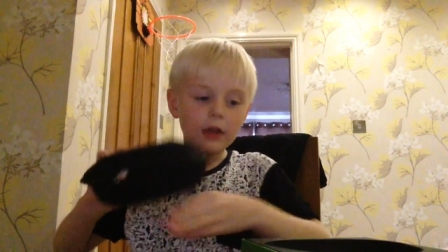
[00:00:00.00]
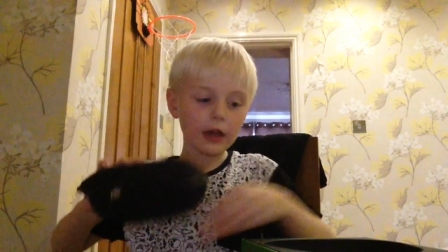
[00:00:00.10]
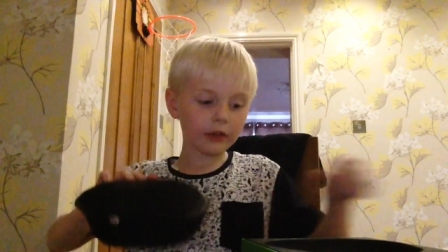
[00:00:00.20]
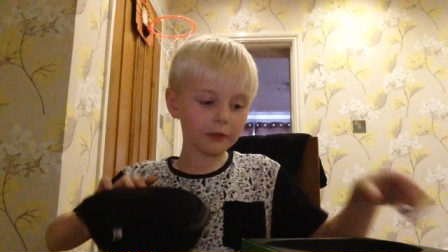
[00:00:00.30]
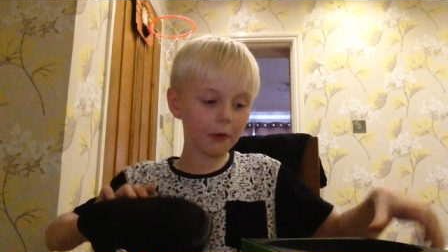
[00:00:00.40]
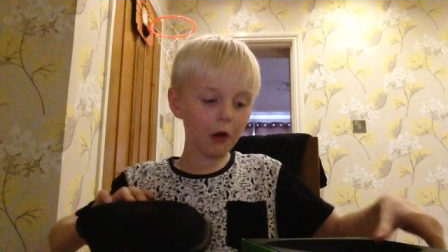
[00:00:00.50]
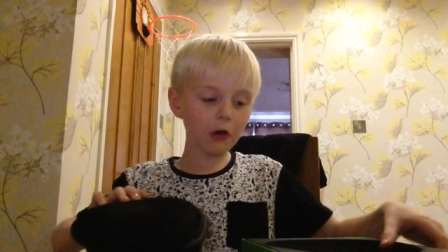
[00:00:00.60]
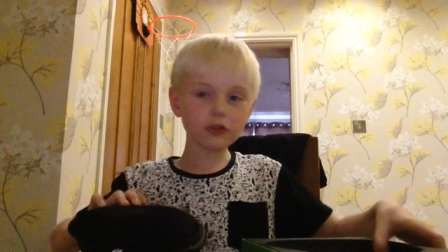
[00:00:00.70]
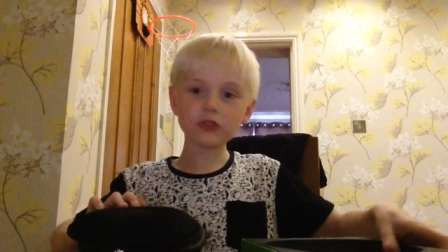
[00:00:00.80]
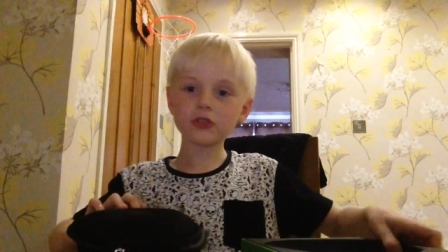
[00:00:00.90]
and the
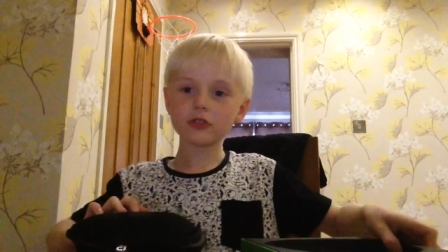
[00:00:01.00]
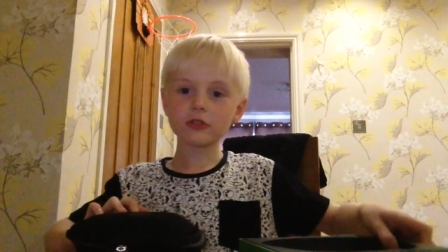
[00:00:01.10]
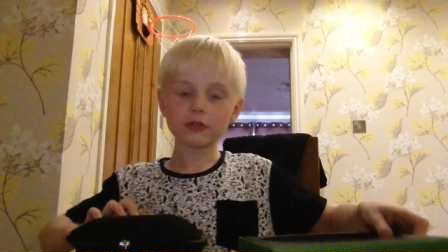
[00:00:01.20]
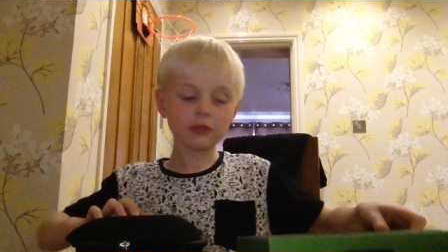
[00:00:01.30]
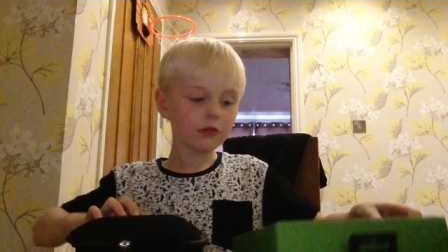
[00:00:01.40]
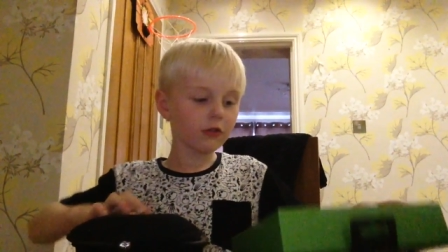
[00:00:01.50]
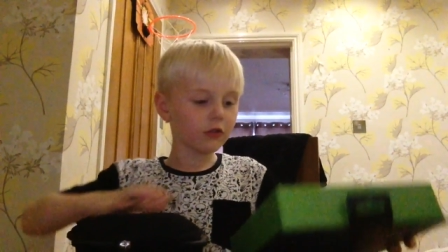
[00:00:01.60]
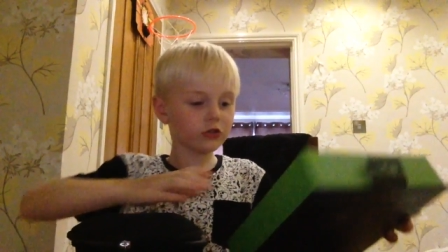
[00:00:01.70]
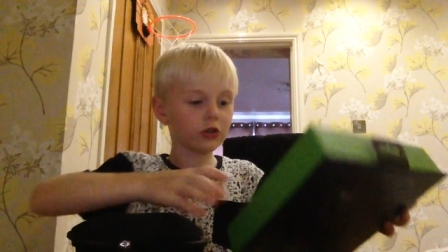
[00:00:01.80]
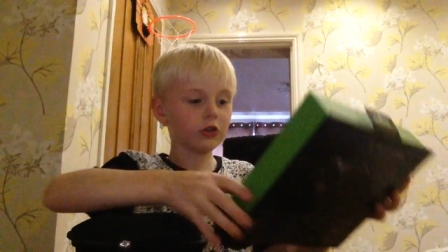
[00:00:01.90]
box
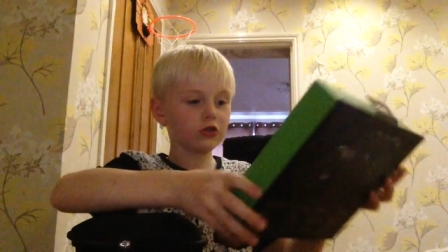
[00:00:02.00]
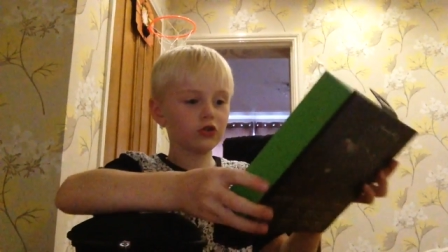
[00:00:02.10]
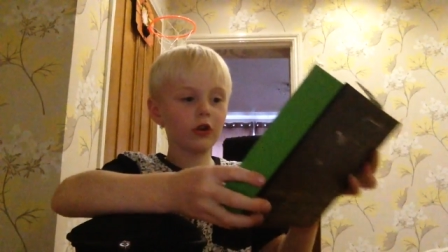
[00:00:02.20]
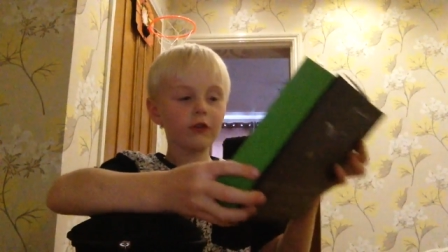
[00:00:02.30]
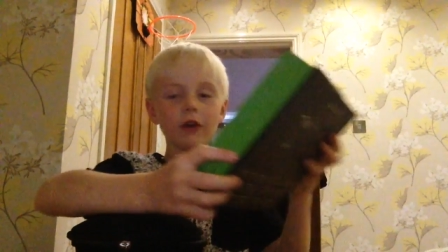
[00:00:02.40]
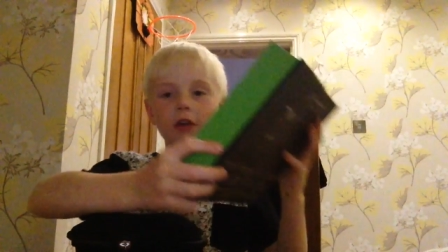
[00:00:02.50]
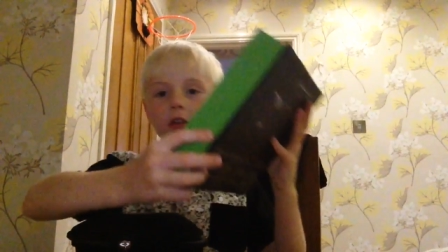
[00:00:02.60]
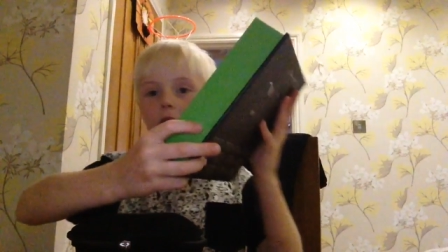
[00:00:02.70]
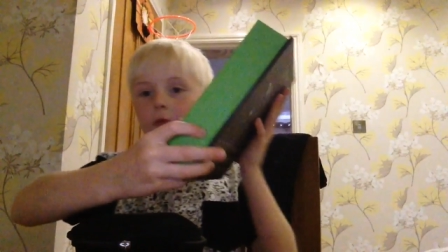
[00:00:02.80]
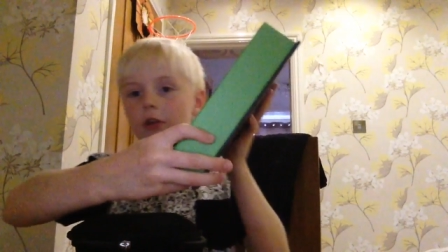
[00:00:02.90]
show inside of it.
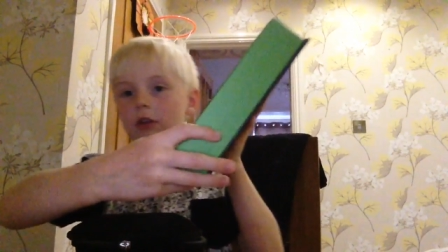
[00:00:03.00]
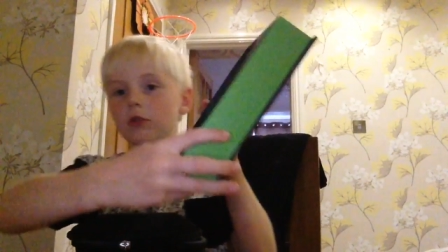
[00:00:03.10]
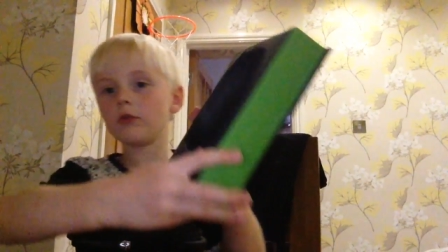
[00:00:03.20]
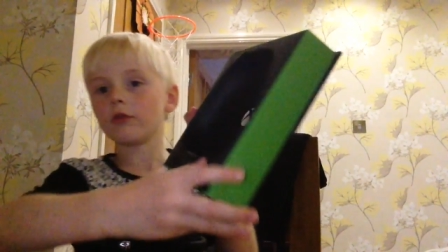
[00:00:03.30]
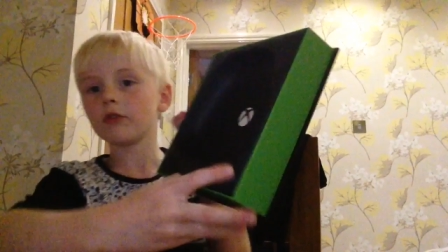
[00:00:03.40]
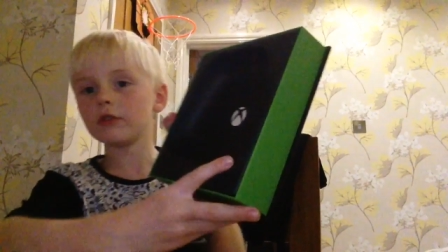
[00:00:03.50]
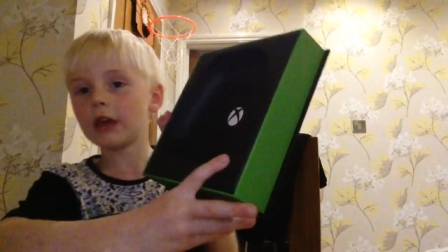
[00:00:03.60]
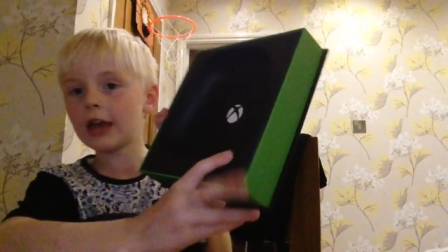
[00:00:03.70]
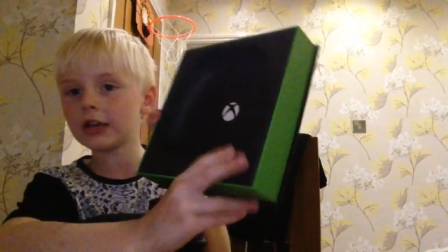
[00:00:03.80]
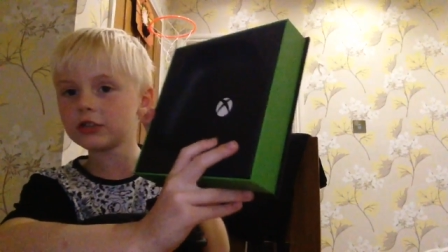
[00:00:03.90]
It's pretty cool. It's got an
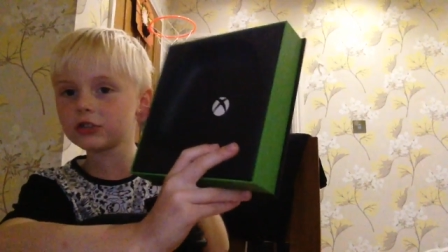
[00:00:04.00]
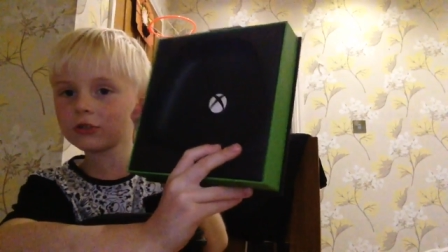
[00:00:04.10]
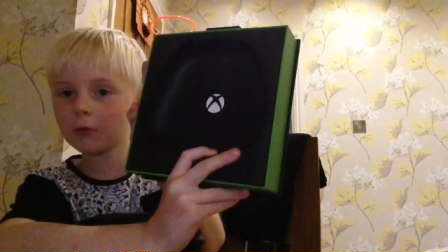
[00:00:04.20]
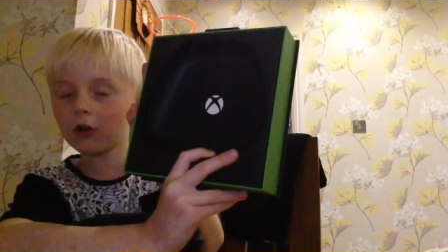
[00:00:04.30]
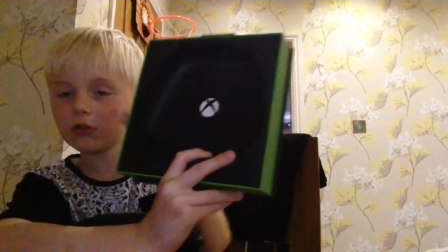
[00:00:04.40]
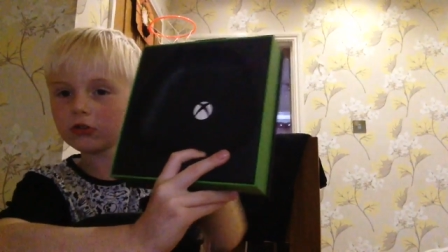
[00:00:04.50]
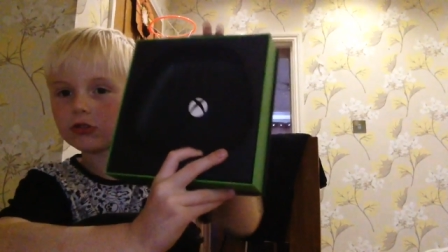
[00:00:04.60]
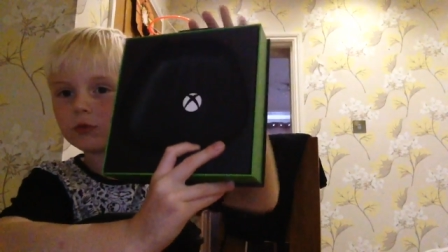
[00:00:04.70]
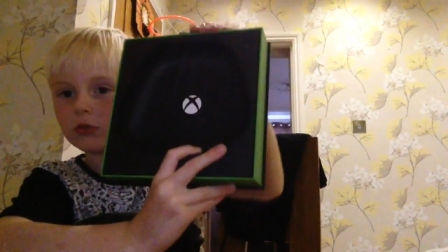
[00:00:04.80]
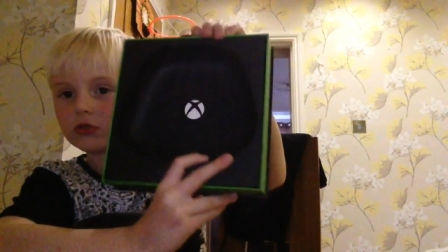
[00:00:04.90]

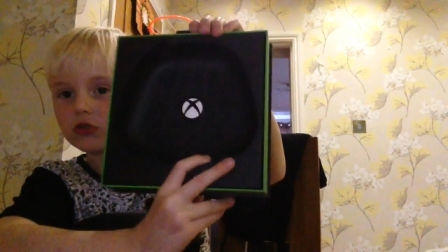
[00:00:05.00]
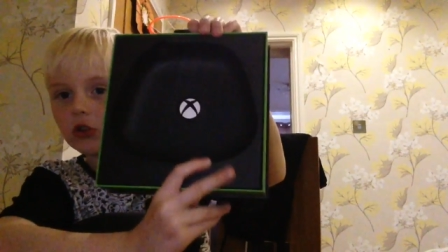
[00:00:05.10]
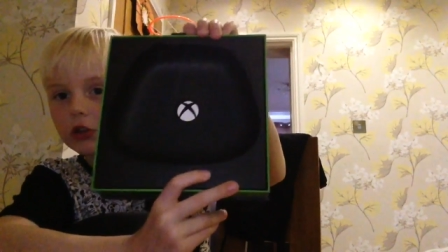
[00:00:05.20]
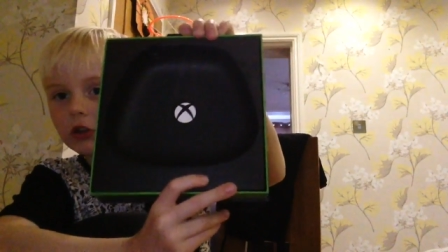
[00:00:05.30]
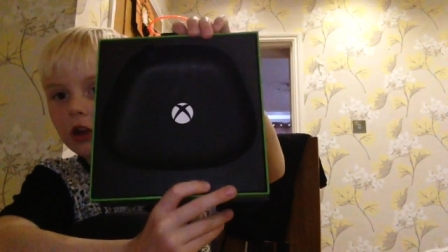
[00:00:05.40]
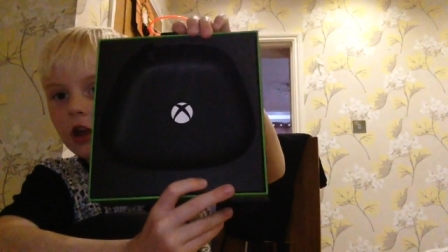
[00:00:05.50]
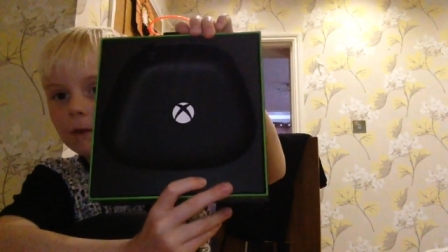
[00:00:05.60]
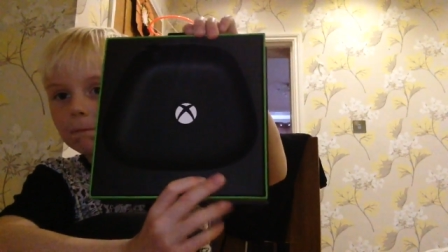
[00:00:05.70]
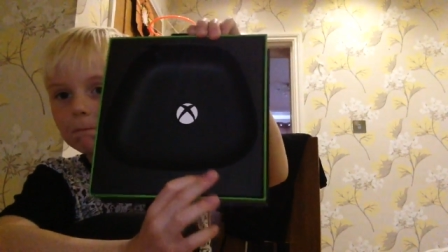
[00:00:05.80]
Xbox One sign on it.